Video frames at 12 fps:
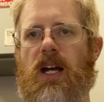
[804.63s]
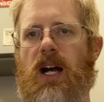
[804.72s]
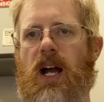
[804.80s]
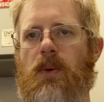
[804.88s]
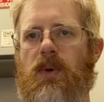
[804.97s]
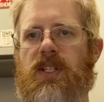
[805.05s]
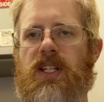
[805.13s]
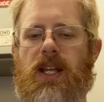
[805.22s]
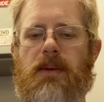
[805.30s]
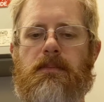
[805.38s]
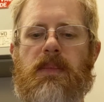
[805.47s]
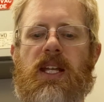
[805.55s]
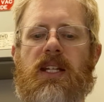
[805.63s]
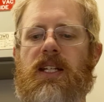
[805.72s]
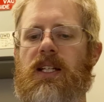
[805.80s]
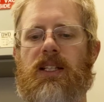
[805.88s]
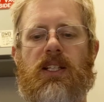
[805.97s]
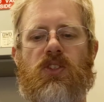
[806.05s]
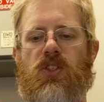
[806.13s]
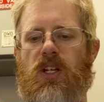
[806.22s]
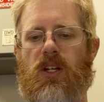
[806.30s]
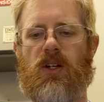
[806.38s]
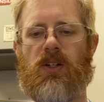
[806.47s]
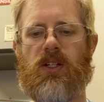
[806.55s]
I was immediately
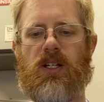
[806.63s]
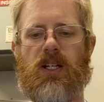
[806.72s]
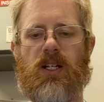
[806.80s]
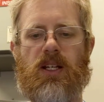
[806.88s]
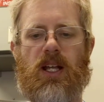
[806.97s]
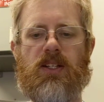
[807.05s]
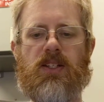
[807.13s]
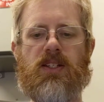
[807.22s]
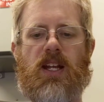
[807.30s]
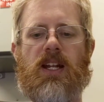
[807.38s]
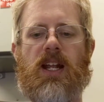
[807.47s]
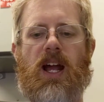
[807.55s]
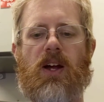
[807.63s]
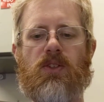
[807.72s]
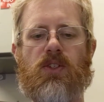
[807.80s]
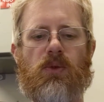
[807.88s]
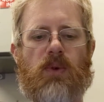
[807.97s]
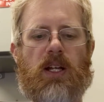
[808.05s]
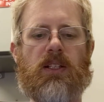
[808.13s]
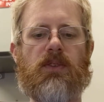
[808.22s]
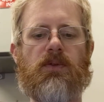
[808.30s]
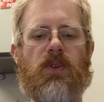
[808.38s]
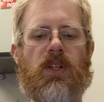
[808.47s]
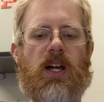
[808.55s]
cheered and set out directly
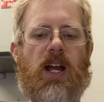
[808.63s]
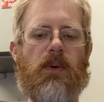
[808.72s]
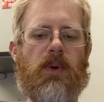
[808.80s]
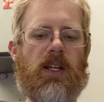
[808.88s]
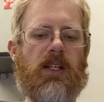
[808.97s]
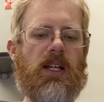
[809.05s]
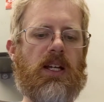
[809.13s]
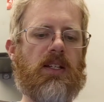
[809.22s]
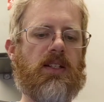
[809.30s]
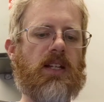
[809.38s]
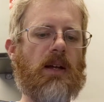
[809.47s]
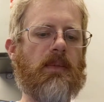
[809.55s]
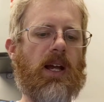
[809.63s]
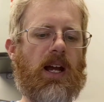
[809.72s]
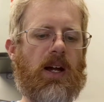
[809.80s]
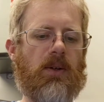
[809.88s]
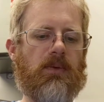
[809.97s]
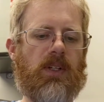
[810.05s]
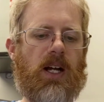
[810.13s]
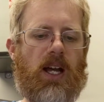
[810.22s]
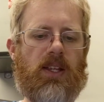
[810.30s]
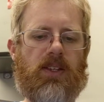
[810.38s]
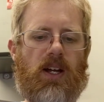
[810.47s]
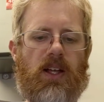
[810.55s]
for the highway. Somehow, I
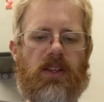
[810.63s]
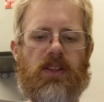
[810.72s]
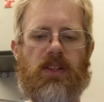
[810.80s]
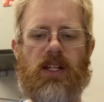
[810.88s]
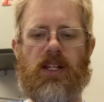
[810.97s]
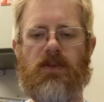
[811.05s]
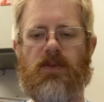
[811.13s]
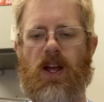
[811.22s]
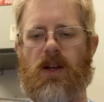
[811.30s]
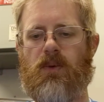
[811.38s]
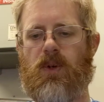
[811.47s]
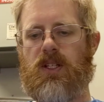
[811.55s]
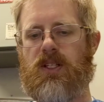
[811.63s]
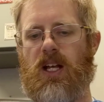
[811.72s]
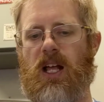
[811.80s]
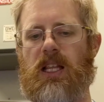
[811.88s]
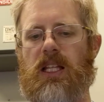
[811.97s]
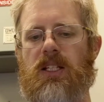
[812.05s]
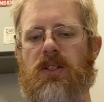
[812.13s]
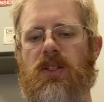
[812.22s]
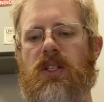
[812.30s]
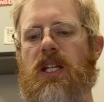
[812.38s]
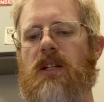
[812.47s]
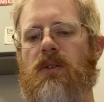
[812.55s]
thought that if I was a little
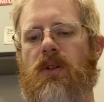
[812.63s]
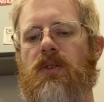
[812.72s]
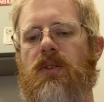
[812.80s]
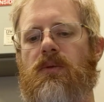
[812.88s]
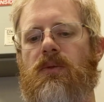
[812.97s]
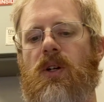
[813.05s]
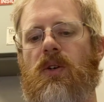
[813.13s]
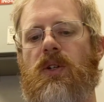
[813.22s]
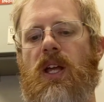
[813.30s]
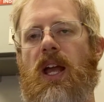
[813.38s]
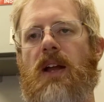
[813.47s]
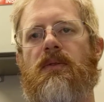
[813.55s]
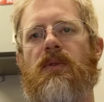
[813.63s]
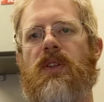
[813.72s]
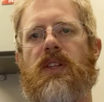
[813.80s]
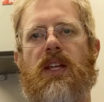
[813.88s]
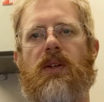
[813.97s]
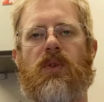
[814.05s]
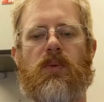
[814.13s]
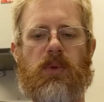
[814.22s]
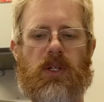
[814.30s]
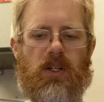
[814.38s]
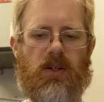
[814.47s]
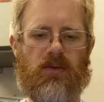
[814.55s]
nearer the road, everything would
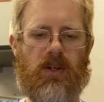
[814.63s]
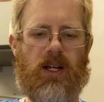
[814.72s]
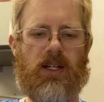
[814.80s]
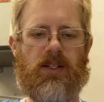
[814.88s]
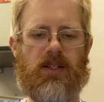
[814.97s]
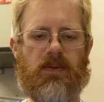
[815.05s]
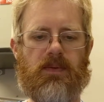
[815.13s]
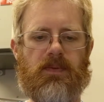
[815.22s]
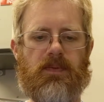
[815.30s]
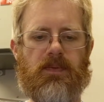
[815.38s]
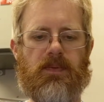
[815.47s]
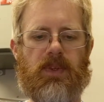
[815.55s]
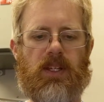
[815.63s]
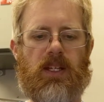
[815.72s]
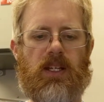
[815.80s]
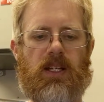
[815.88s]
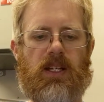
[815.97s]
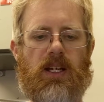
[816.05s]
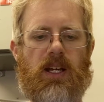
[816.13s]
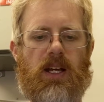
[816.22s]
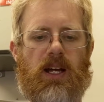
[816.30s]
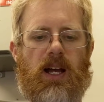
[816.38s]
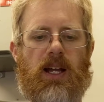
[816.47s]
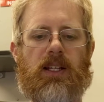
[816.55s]
be all right.
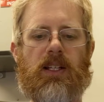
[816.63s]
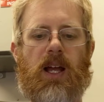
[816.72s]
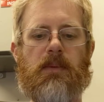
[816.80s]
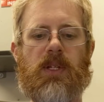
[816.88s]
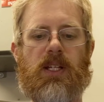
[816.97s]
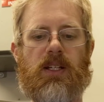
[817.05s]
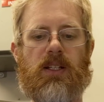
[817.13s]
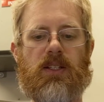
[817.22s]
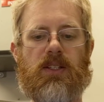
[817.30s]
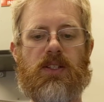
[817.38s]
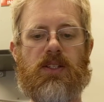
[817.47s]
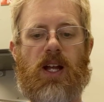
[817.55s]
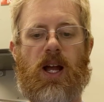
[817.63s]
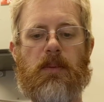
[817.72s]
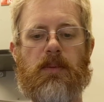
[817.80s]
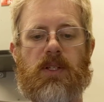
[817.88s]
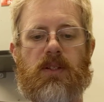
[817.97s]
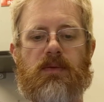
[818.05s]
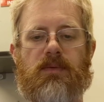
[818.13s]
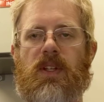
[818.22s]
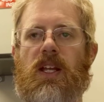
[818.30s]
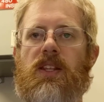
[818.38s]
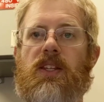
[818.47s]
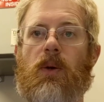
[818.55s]
I climbed a hill and stopped.
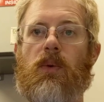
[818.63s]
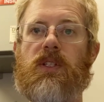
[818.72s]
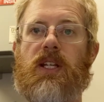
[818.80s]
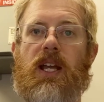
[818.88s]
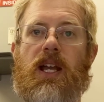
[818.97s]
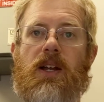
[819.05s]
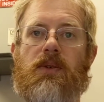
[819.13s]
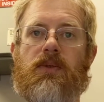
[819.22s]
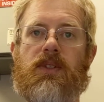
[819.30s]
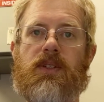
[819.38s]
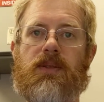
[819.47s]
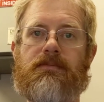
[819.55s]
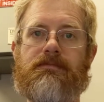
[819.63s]
There was a house.